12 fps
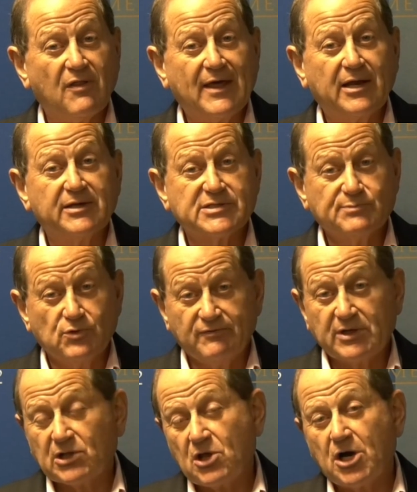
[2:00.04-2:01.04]
that is
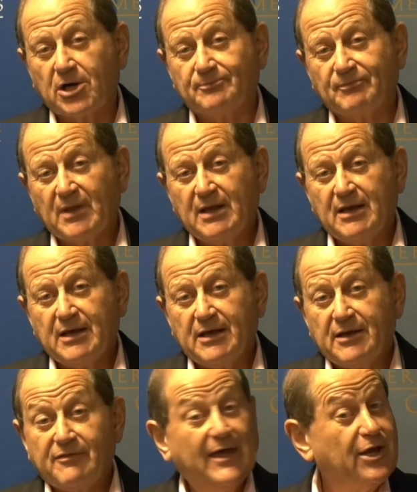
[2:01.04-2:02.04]
moving along.
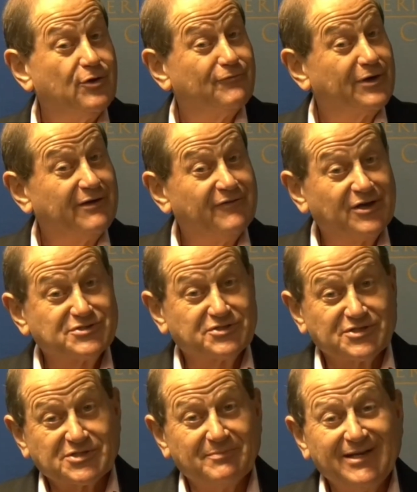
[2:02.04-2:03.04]
Thank you for giving us
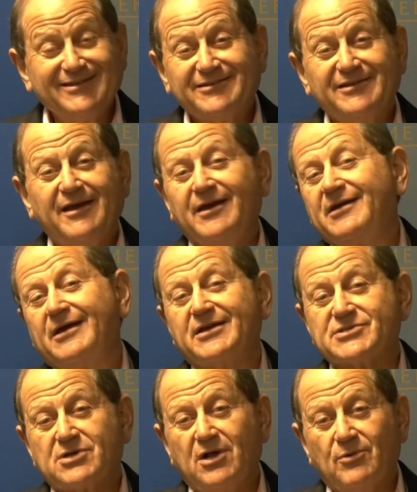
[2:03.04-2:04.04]
just a minute today, and
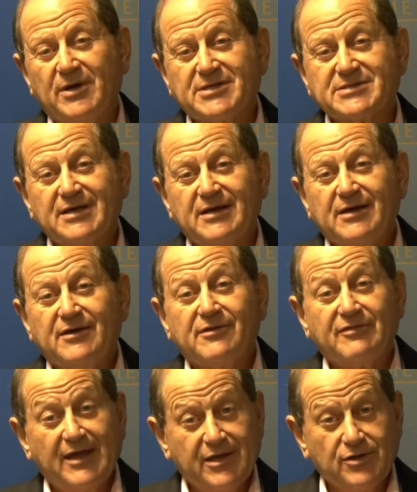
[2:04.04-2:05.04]
as always,
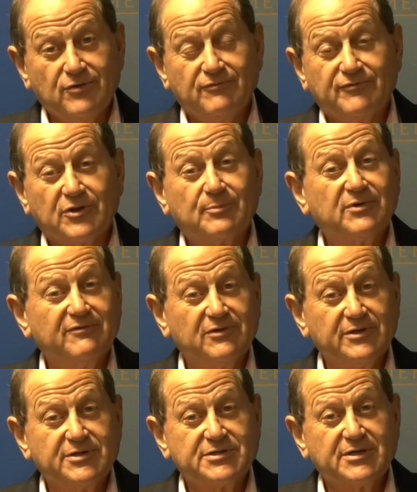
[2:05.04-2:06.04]
Thank you for the
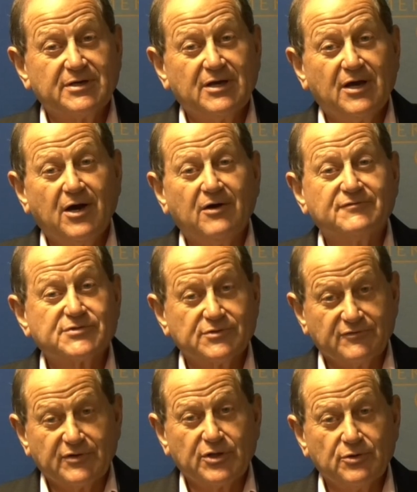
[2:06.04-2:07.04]
privilege of
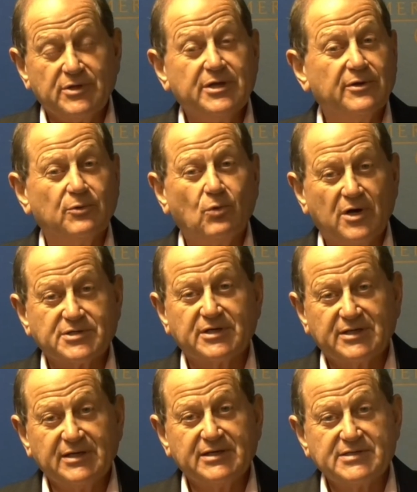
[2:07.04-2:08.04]
serving you here in
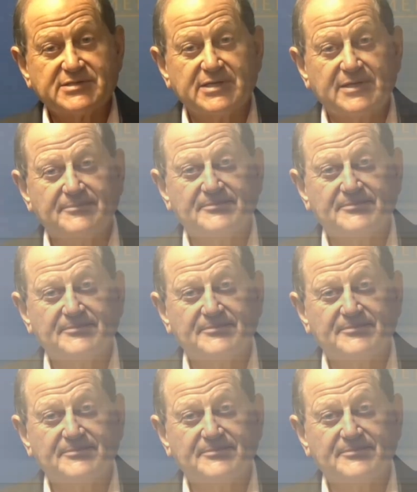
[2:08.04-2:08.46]
Washington, D.C.